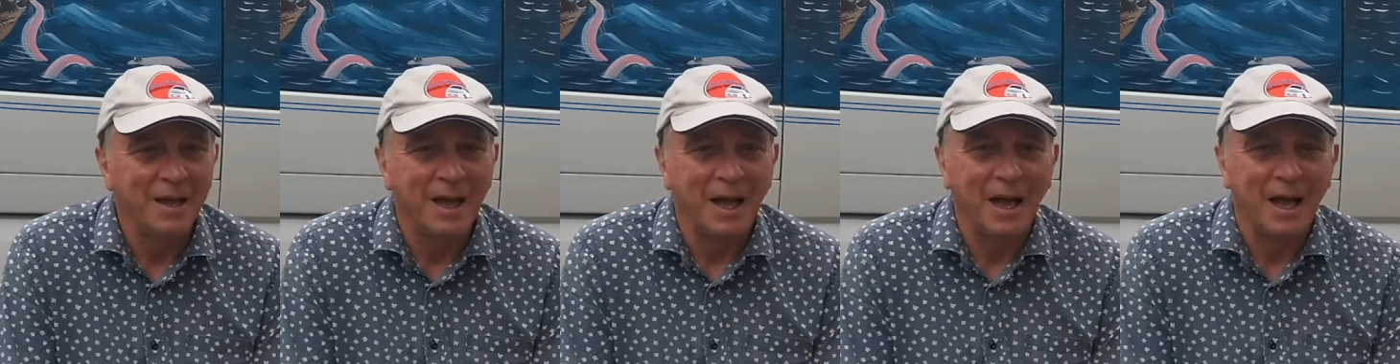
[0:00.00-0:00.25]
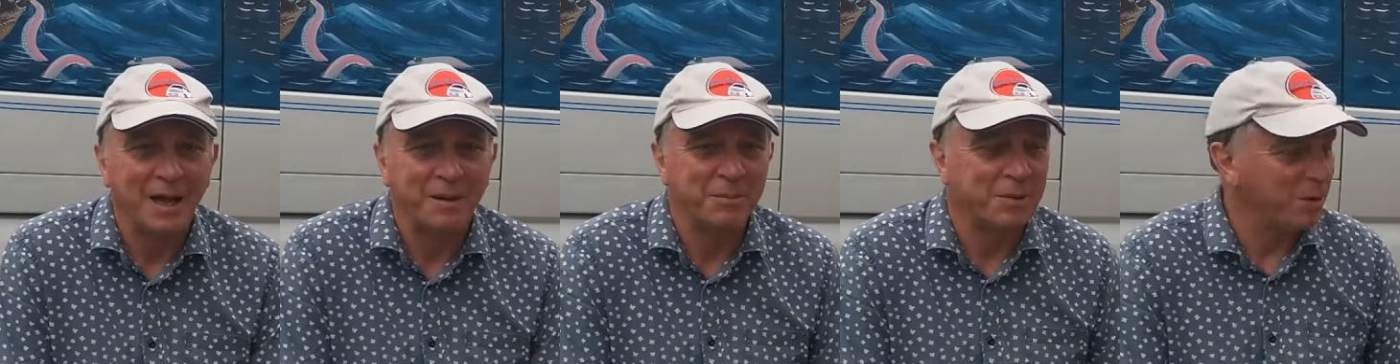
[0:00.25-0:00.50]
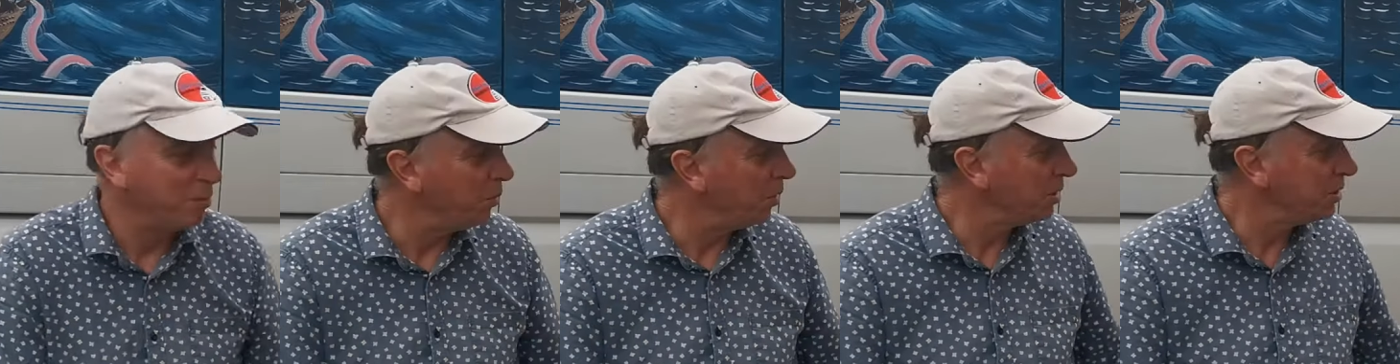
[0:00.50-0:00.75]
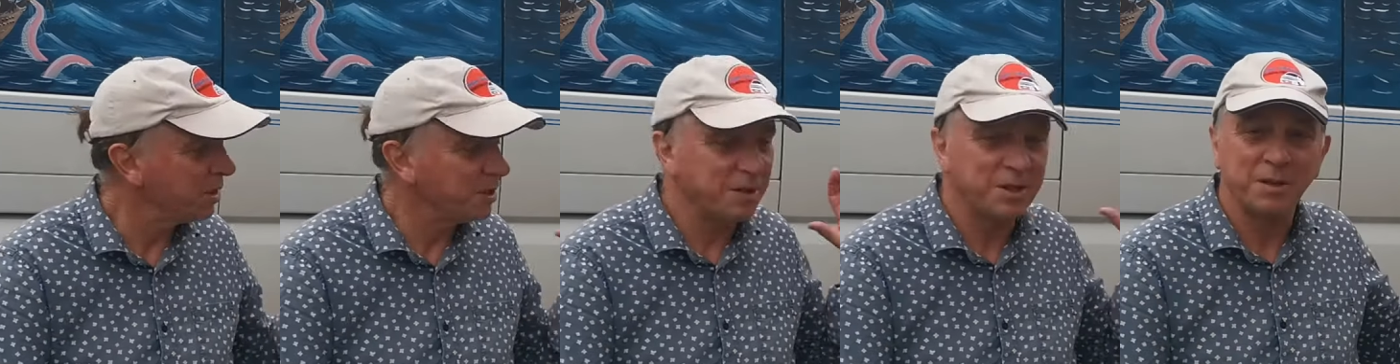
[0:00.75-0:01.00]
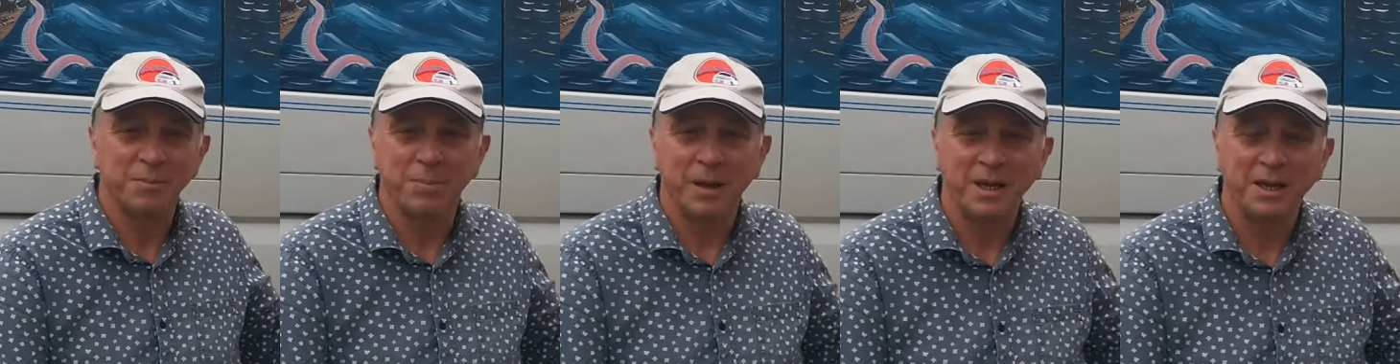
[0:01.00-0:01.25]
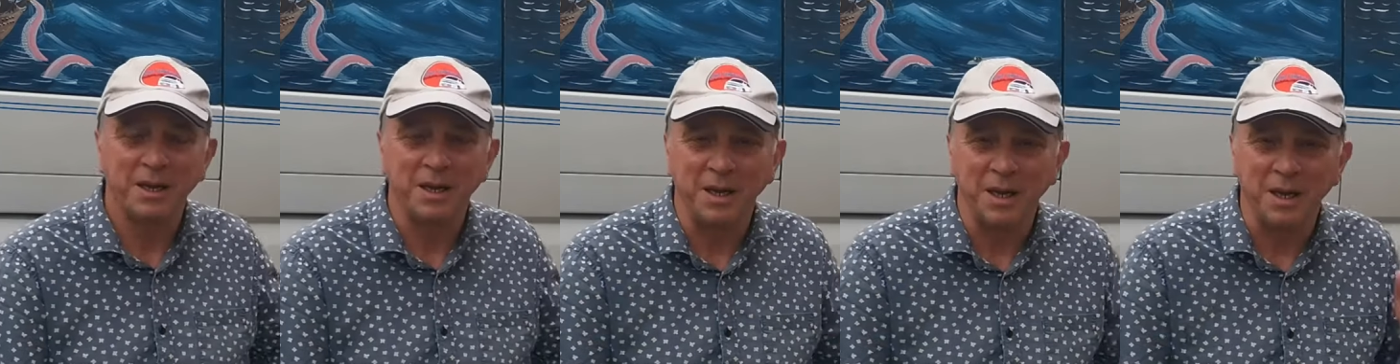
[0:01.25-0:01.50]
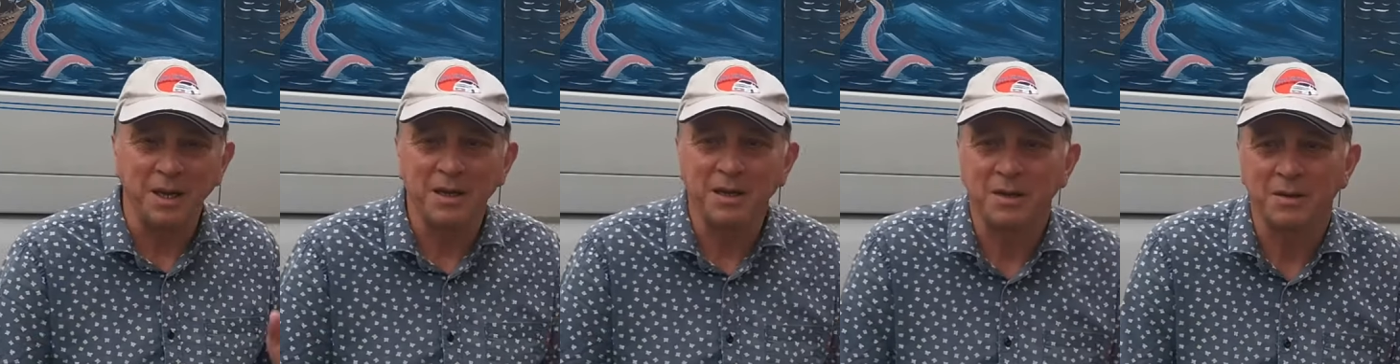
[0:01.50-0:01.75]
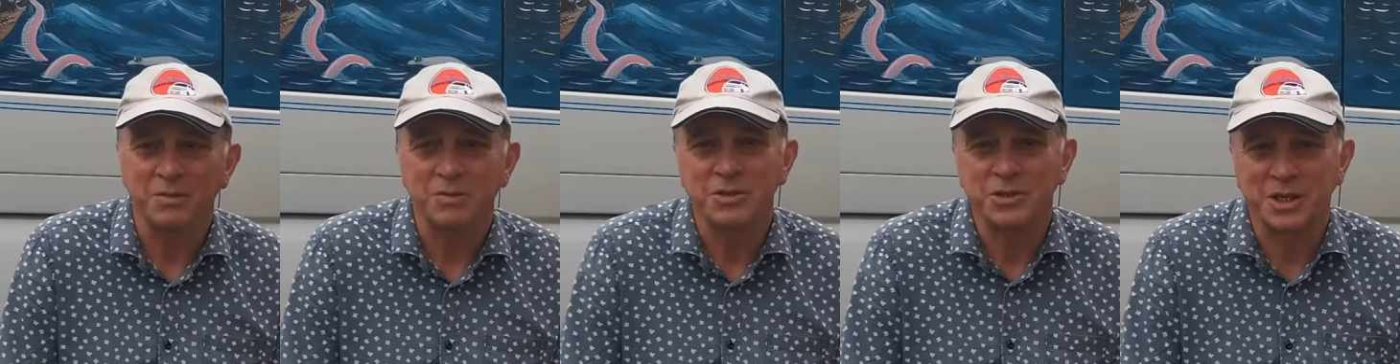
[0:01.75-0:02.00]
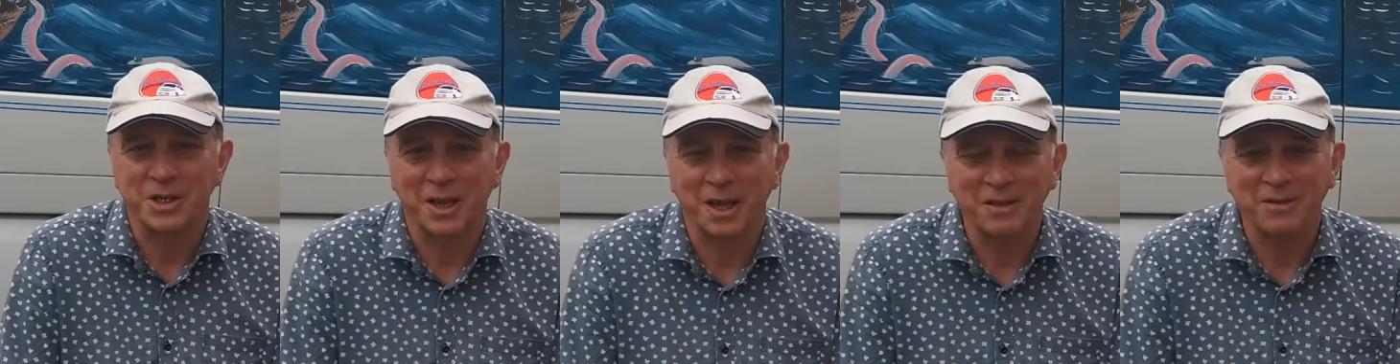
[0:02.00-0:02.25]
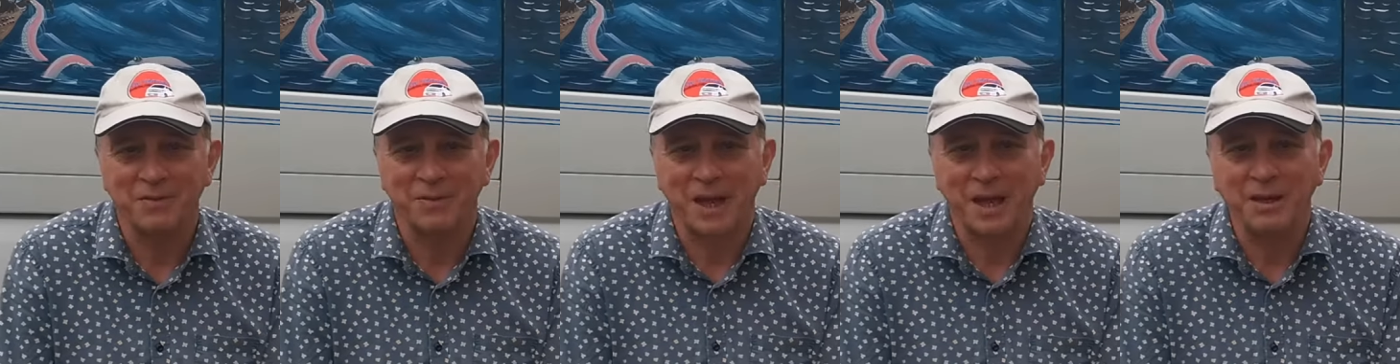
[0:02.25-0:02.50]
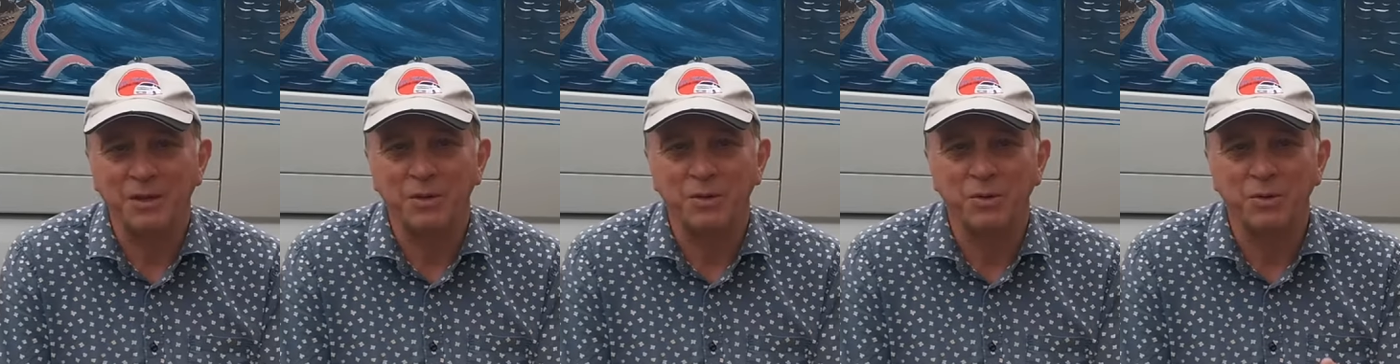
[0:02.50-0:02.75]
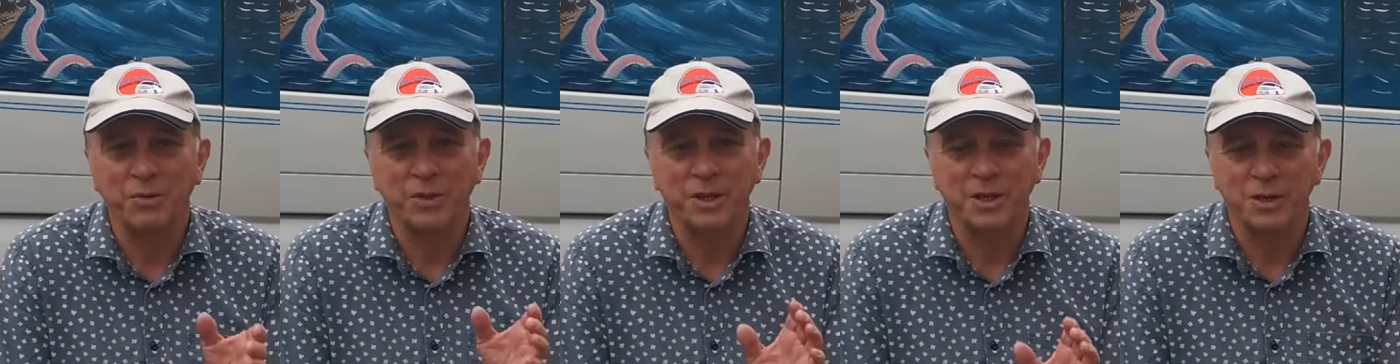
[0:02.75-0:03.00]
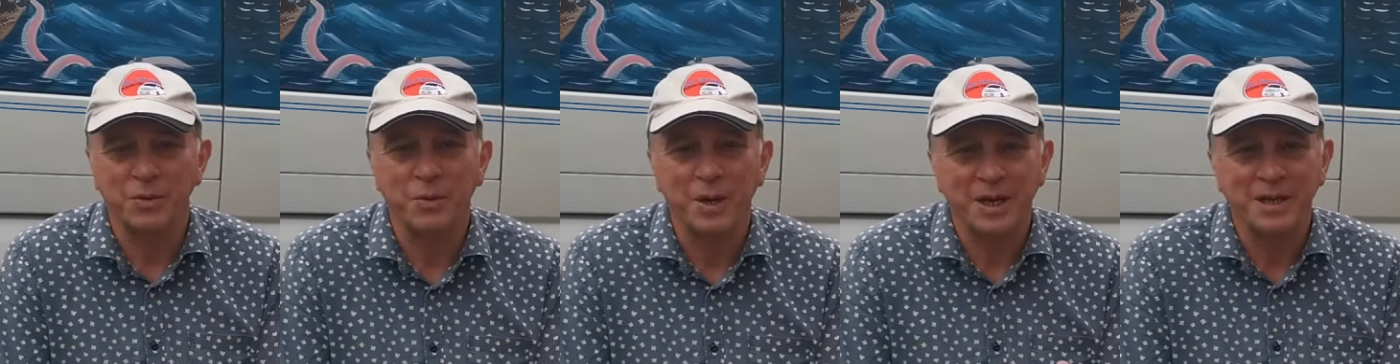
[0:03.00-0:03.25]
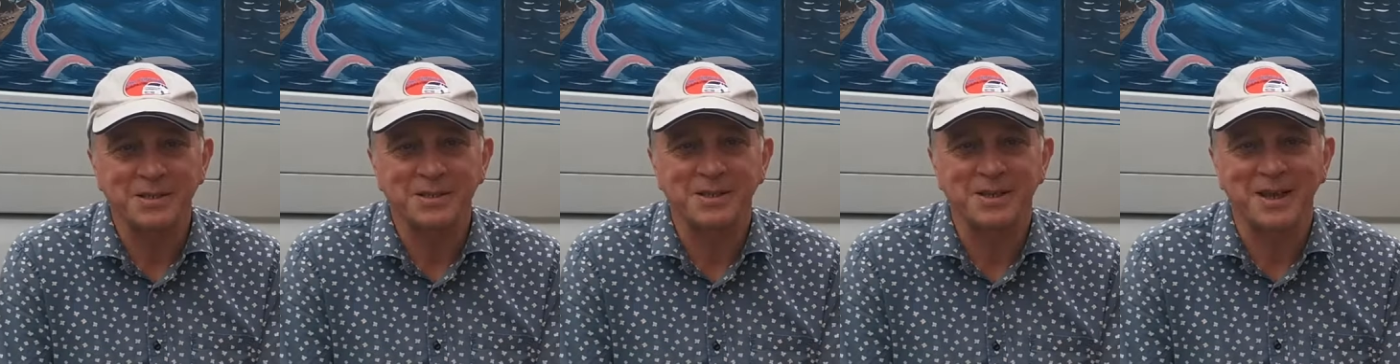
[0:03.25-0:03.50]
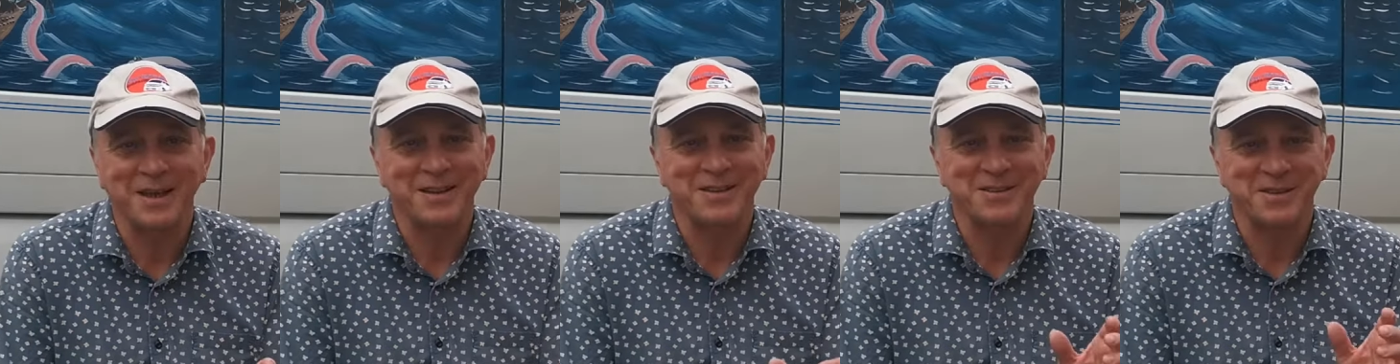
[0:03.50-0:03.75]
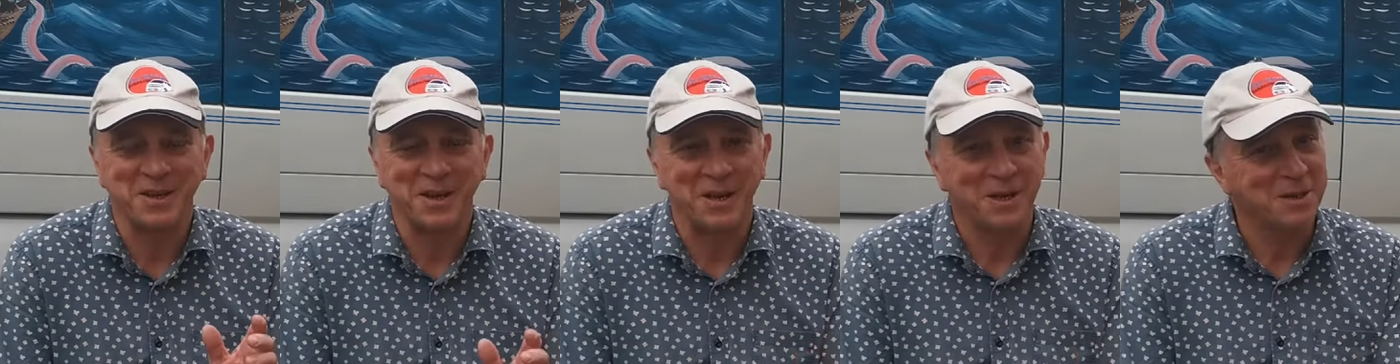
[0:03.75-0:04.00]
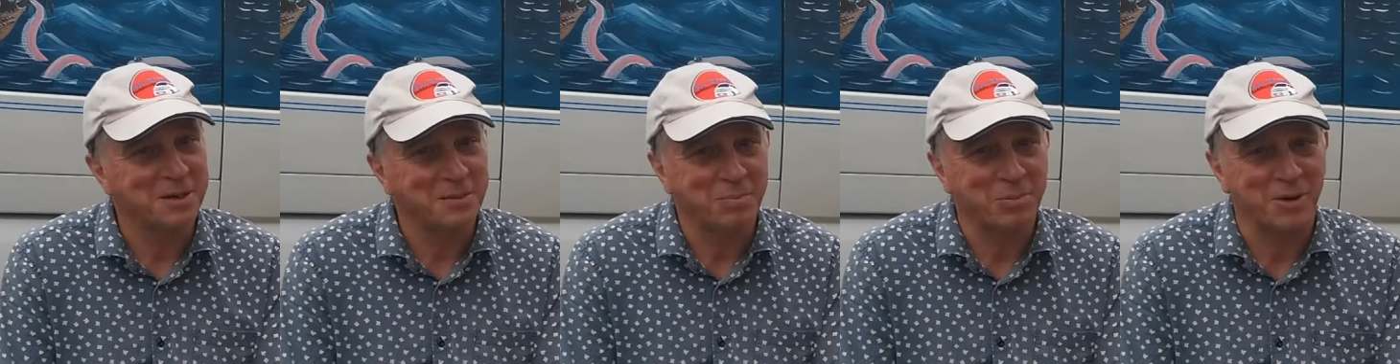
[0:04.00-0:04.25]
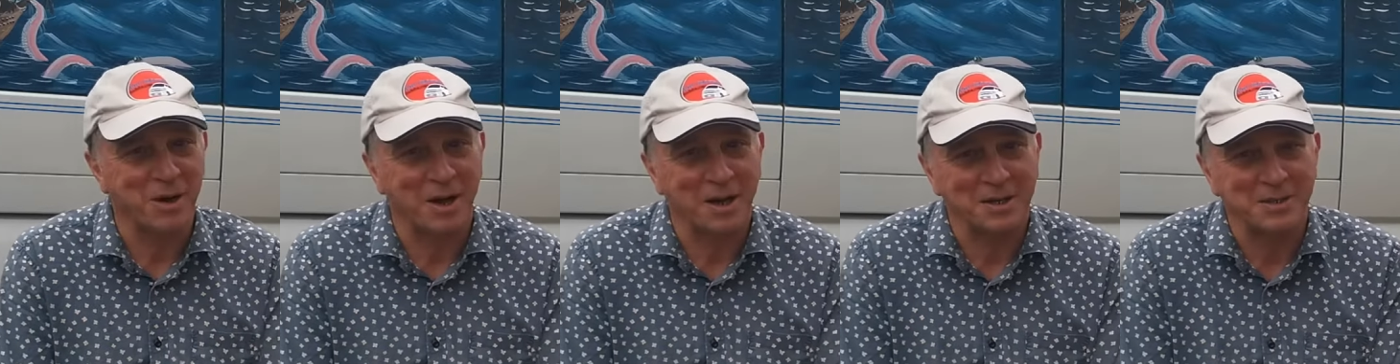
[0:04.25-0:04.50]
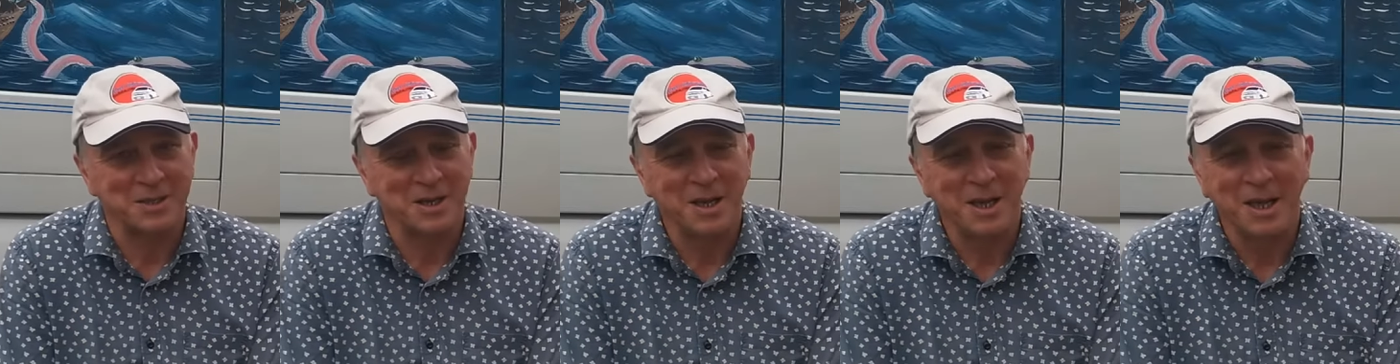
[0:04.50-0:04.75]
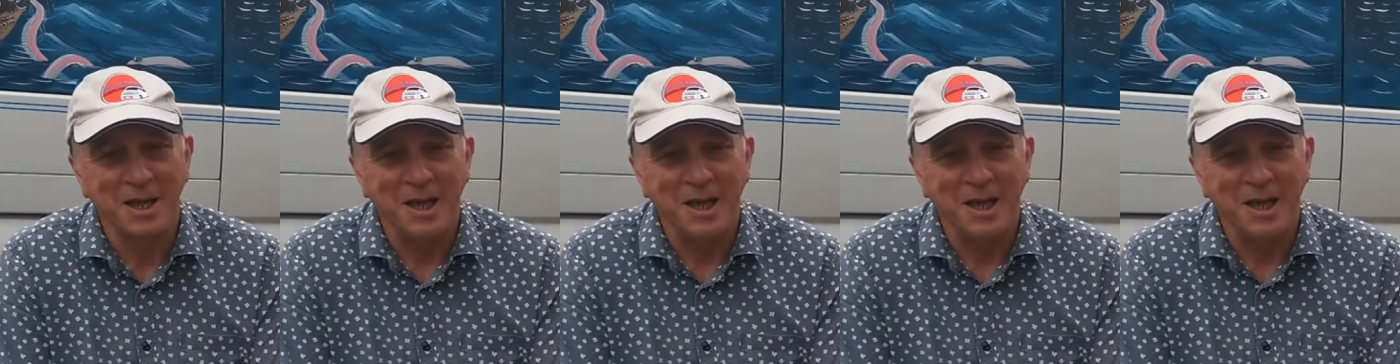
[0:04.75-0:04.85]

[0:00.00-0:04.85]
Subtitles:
It wasn't the Buccaneer, it was another van called the USS Enterprise.